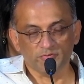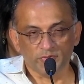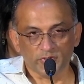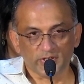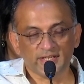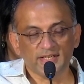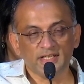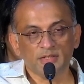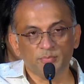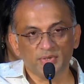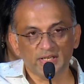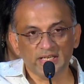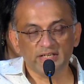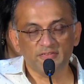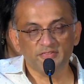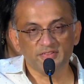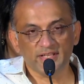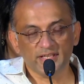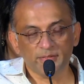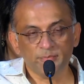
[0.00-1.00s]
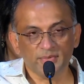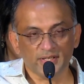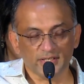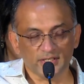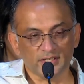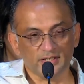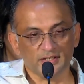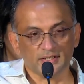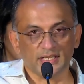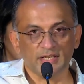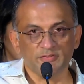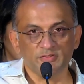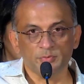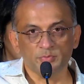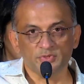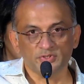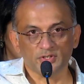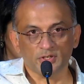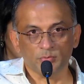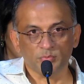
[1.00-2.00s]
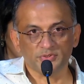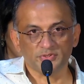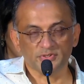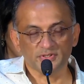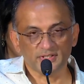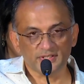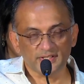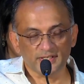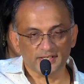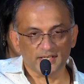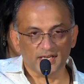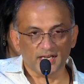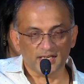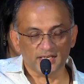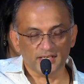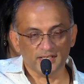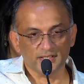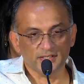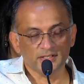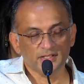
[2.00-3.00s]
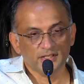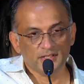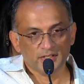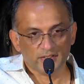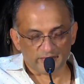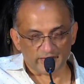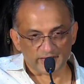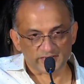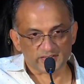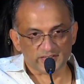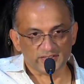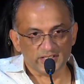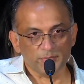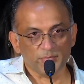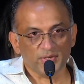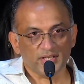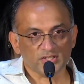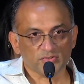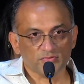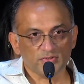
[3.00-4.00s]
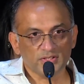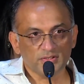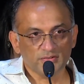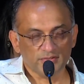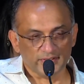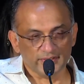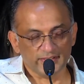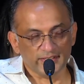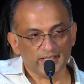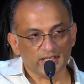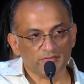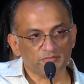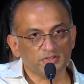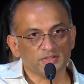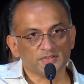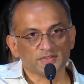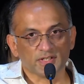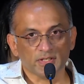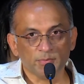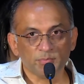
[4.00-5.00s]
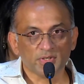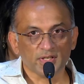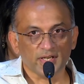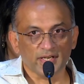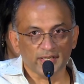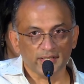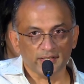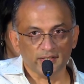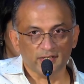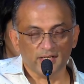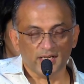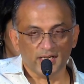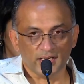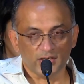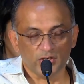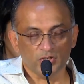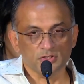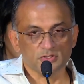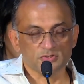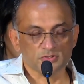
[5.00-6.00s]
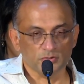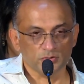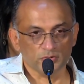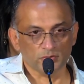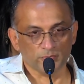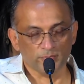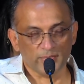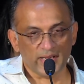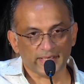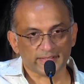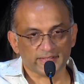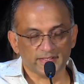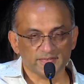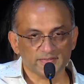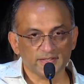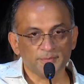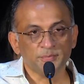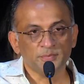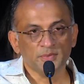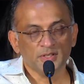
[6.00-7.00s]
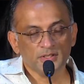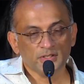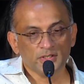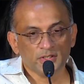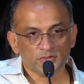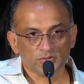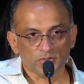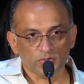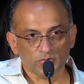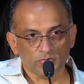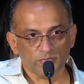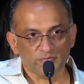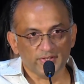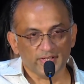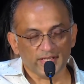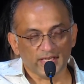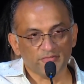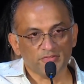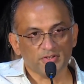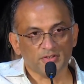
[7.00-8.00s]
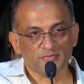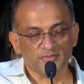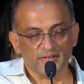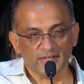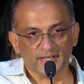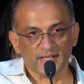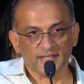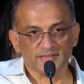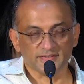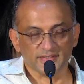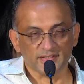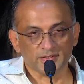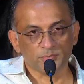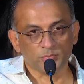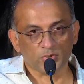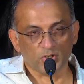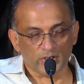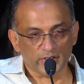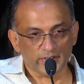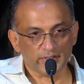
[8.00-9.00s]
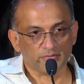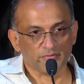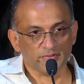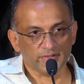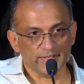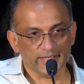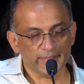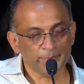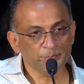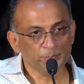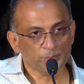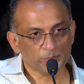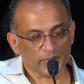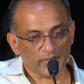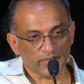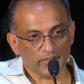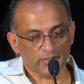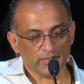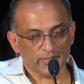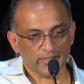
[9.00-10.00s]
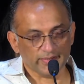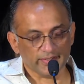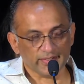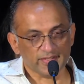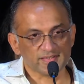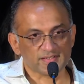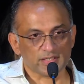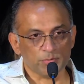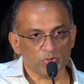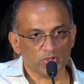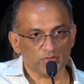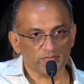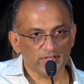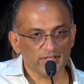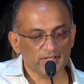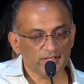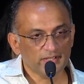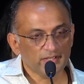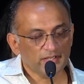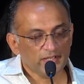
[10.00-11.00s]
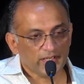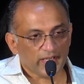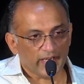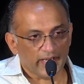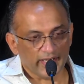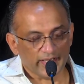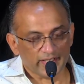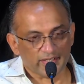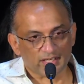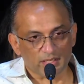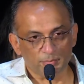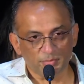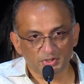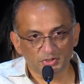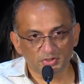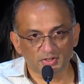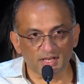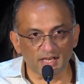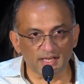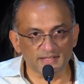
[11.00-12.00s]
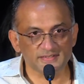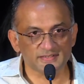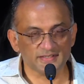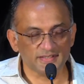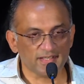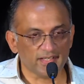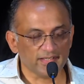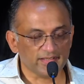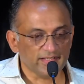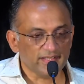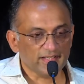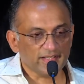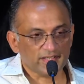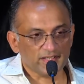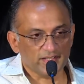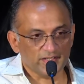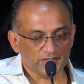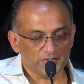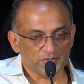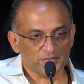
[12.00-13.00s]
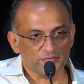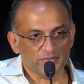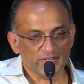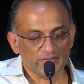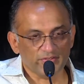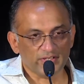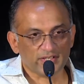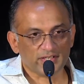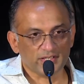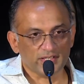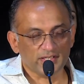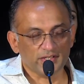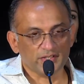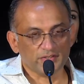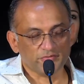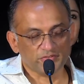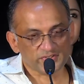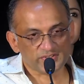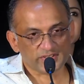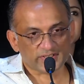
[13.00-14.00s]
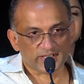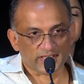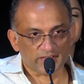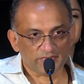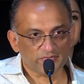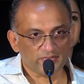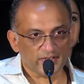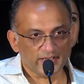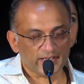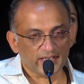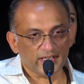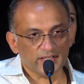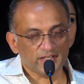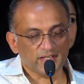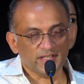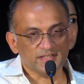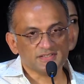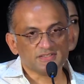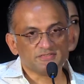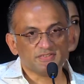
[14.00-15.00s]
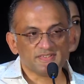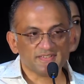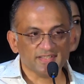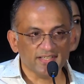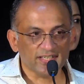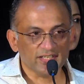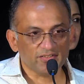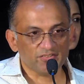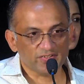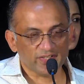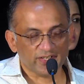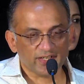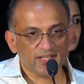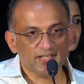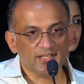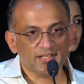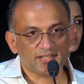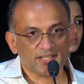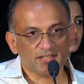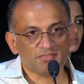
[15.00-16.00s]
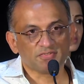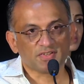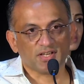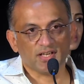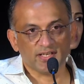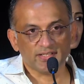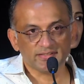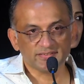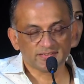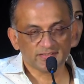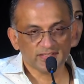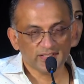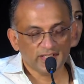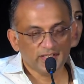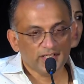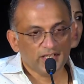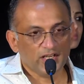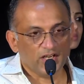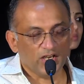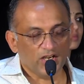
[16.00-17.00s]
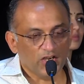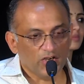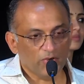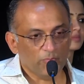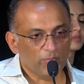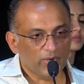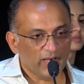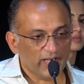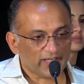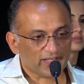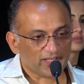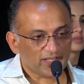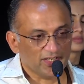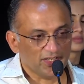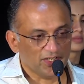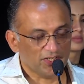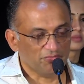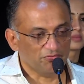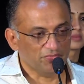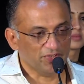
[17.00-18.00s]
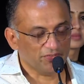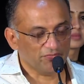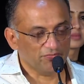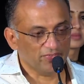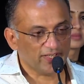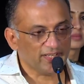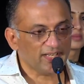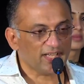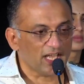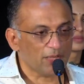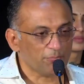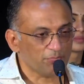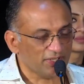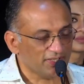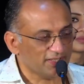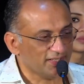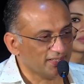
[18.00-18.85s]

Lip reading: we really believed in them and gave them this opportunity, and AHA trusted them as well, and they loved the script, and AHA also backed us up. So we have a fantastic product with them. I think it's come out well. And coming to casting, I think it was a tough, like Ajit was saying, it was a really tough cast. But we are very happy